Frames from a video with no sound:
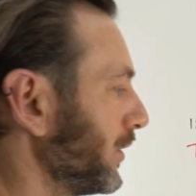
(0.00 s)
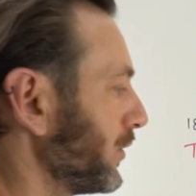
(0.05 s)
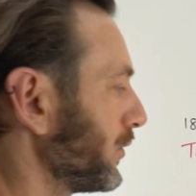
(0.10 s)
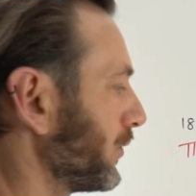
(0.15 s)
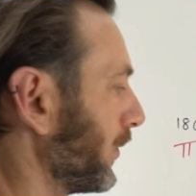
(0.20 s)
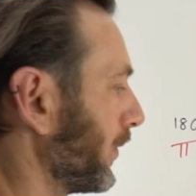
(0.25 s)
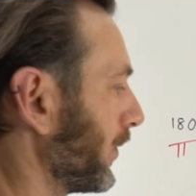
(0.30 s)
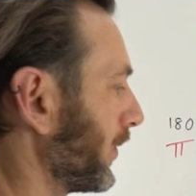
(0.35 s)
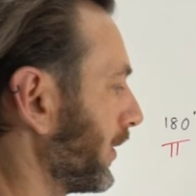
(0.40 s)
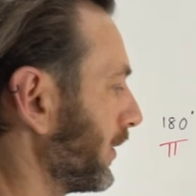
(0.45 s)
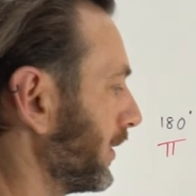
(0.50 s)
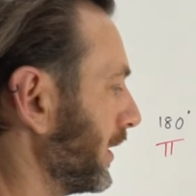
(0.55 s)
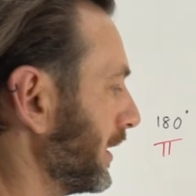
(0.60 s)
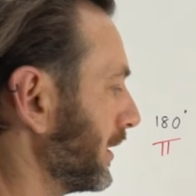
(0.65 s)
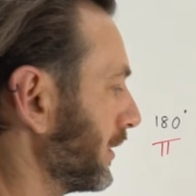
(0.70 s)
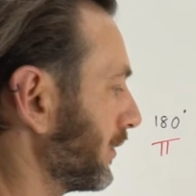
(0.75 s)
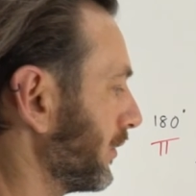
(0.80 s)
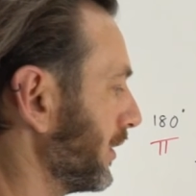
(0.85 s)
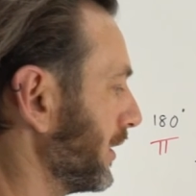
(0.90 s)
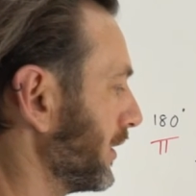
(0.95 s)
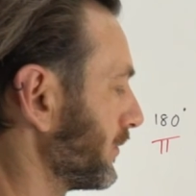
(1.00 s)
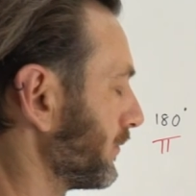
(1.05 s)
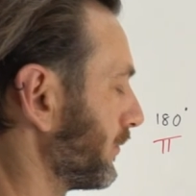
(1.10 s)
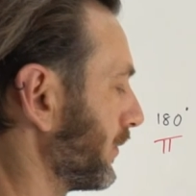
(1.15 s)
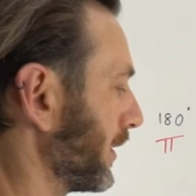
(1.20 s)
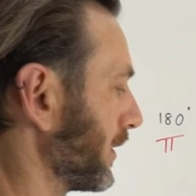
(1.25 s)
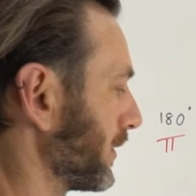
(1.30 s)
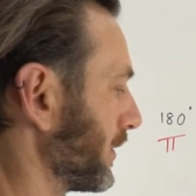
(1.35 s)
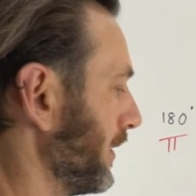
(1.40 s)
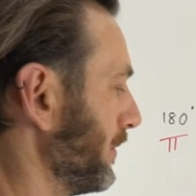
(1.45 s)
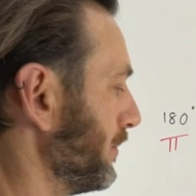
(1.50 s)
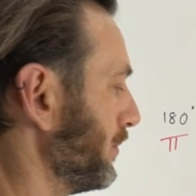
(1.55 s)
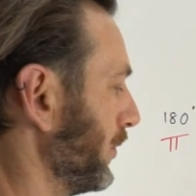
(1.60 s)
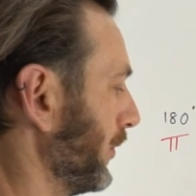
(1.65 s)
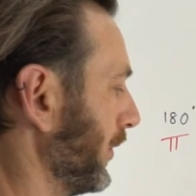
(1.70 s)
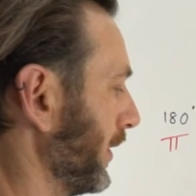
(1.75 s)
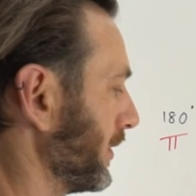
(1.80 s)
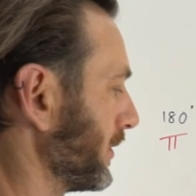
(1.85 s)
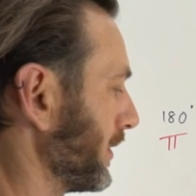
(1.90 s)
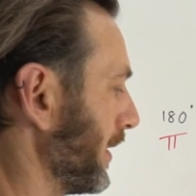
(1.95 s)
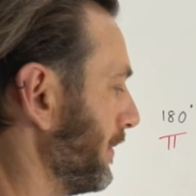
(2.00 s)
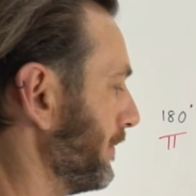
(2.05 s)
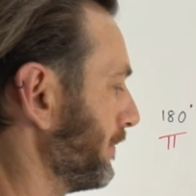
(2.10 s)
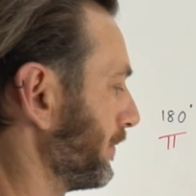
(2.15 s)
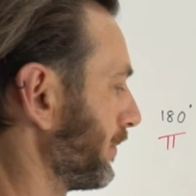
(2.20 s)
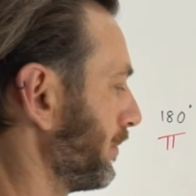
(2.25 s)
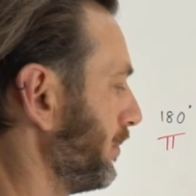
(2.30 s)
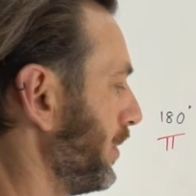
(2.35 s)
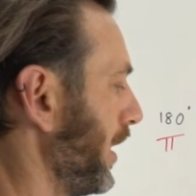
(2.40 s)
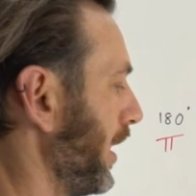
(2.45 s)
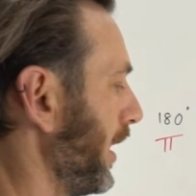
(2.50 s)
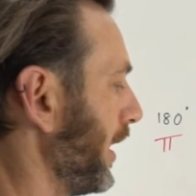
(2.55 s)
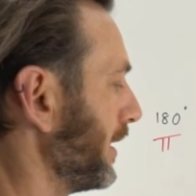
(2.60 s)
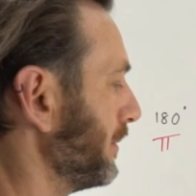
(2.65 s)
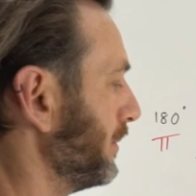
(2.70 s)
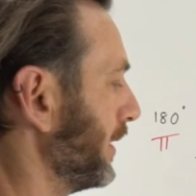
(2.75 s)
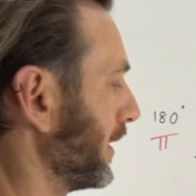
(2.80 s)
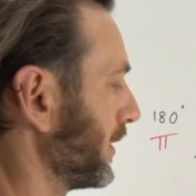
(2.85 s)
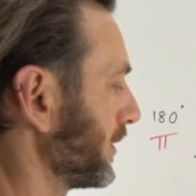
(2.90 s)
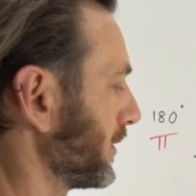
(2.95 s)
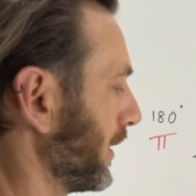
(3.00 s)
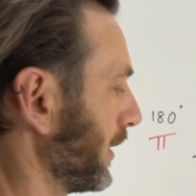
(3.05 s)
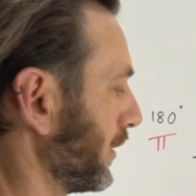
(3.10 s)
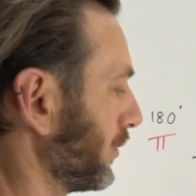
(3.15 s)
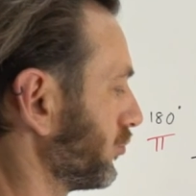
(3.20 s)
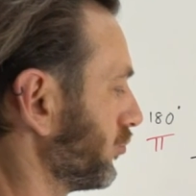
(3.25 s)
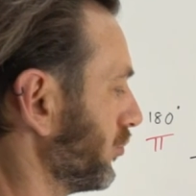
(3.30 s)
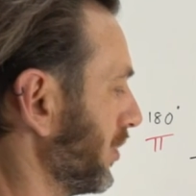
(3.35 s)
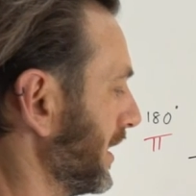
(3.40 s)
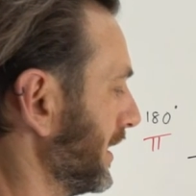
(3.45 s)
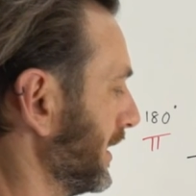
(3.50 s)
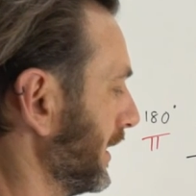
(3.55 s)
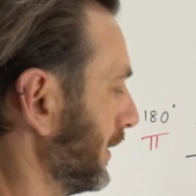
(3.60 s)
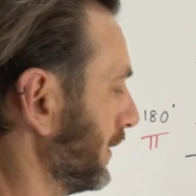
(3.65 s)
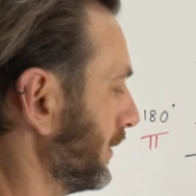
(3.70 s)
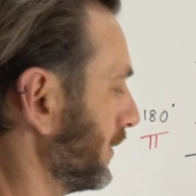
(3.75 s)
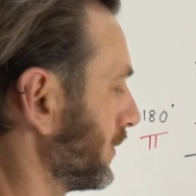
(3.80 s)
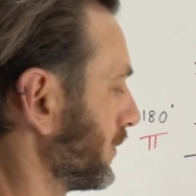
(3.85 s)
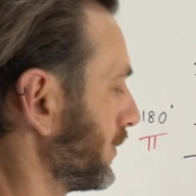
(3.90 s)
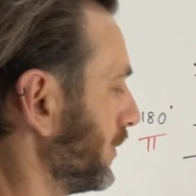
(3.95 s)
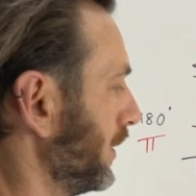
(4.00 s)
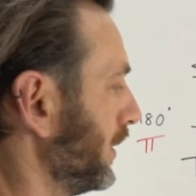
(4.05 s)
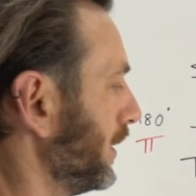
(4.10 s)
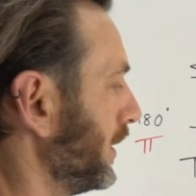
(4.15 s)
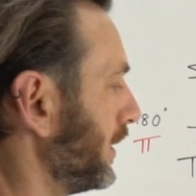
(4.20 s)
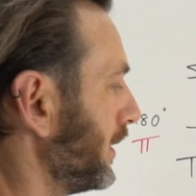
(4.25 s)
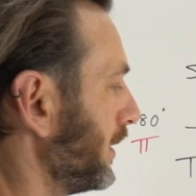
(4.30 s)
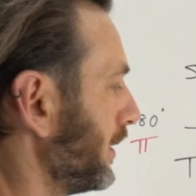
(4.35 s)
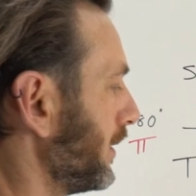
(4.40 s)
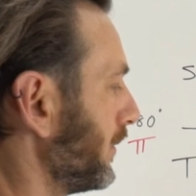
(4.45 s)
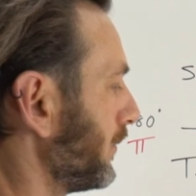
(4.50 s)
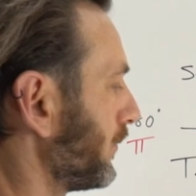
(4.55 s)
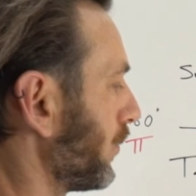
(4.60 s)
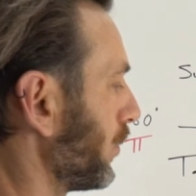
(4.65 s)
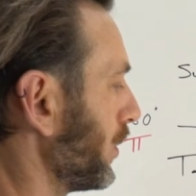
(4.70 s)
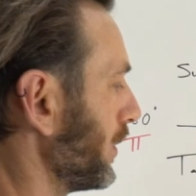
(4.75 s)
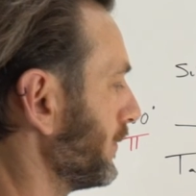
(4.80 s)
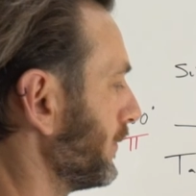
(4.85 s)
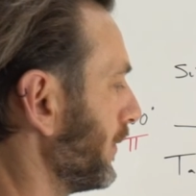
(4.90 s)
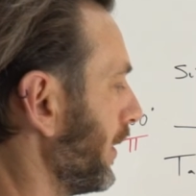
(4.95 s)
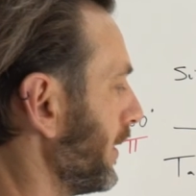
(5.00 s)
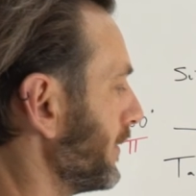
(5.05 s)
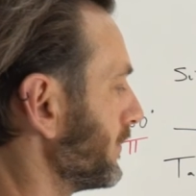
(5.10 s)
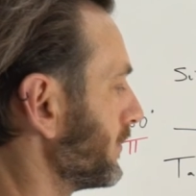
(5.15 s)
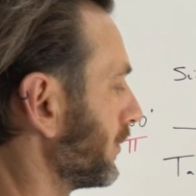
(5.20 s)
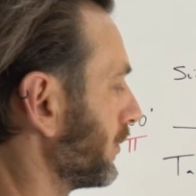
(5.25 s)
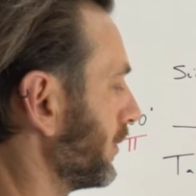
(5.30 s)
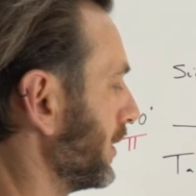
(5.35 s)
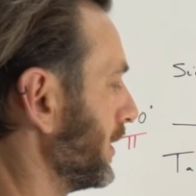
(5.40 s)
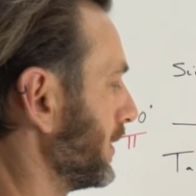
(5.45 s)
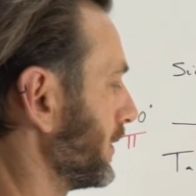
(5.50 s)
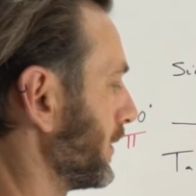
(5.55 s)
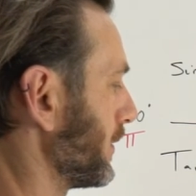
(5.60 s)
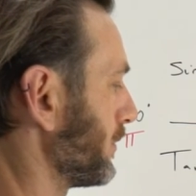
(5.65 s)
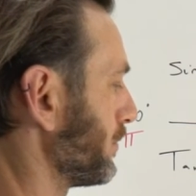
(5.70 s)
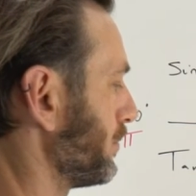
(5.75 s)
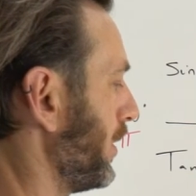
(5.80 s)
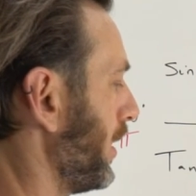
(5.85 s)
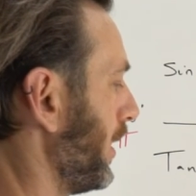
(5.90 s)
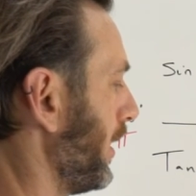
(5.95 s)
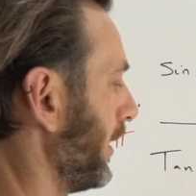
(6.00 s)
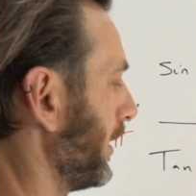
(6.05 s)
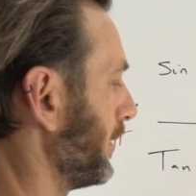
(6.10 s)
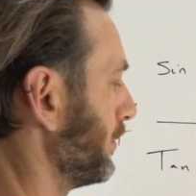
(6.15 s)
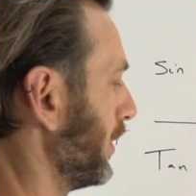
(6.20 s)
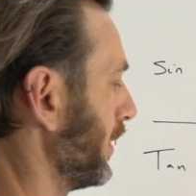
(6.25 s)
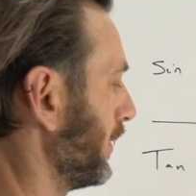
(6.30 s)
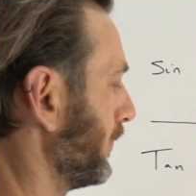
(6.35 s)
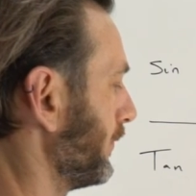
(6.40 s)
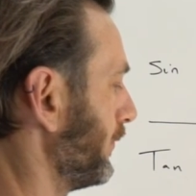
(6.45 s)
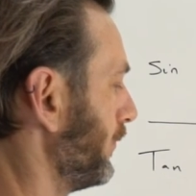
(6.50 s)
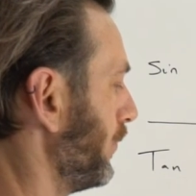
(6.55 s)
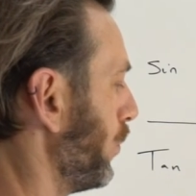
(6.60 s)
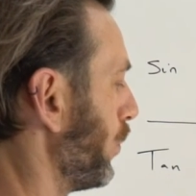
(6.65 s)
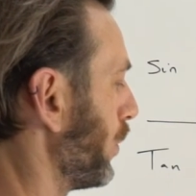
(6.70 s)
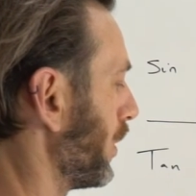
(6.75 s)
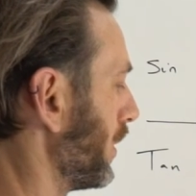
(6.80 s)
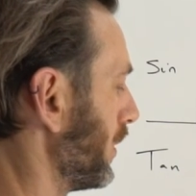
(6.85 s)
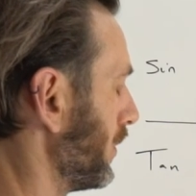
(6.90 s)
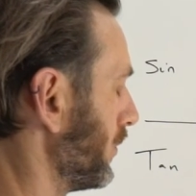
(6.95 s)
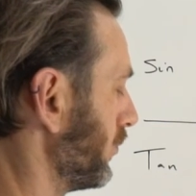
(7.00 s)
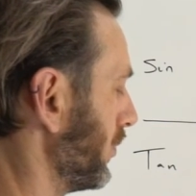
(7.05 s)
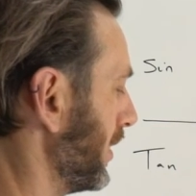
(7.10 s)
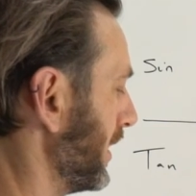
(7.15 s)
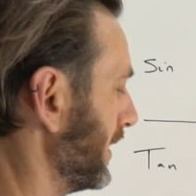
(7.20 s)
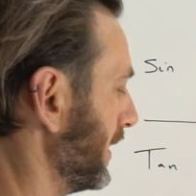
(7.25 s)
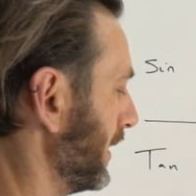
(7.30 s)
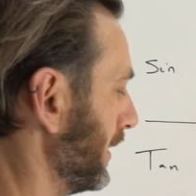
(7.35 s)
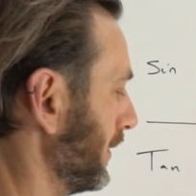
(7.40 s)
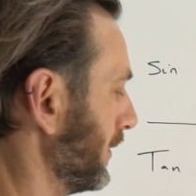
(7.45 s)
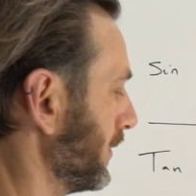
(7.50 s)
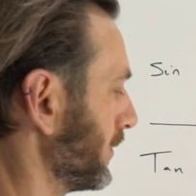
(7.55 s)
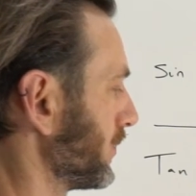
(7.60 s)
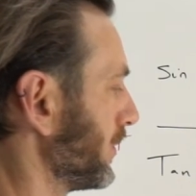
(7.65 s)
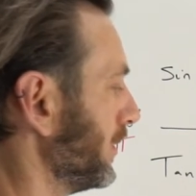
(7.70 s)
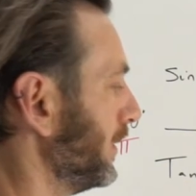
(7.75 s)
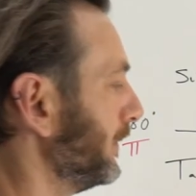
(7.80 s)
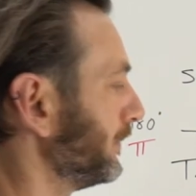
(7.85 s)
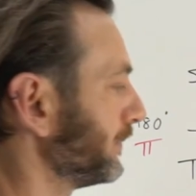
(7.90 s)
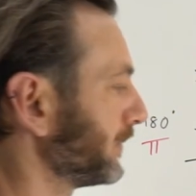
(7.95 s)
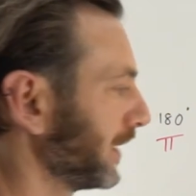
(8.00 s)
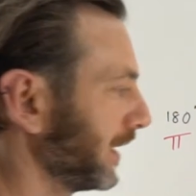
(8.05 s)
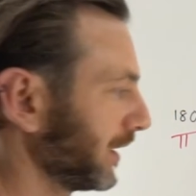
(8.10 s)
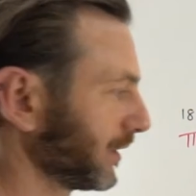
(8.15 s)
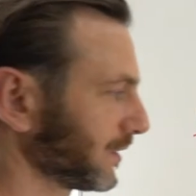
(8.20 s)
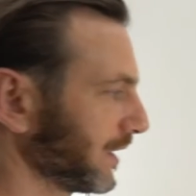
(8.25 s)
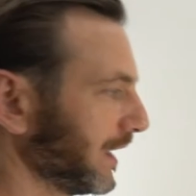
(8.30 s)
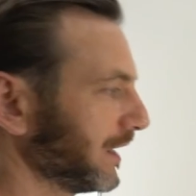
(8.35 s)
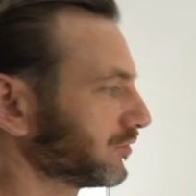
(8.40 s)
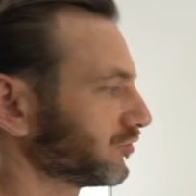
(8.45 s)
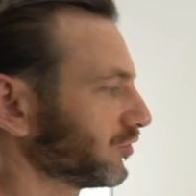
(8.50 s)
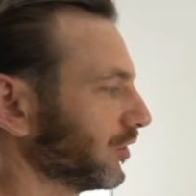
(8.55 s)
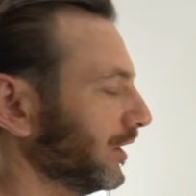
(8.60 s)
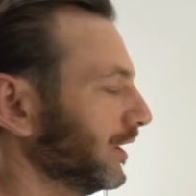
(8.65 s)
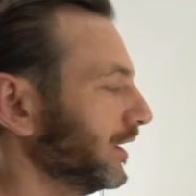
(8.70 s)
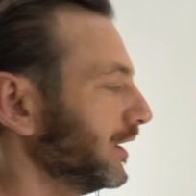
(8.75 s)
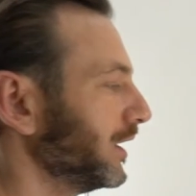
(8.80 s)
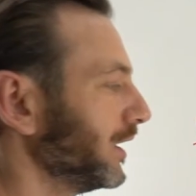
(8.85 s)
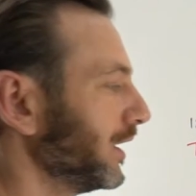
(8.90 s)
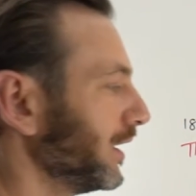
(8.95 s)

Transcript: So 30 degrees, for example, is um, pi by 6 radians. 45 degrees is pi by 4 radians, etc.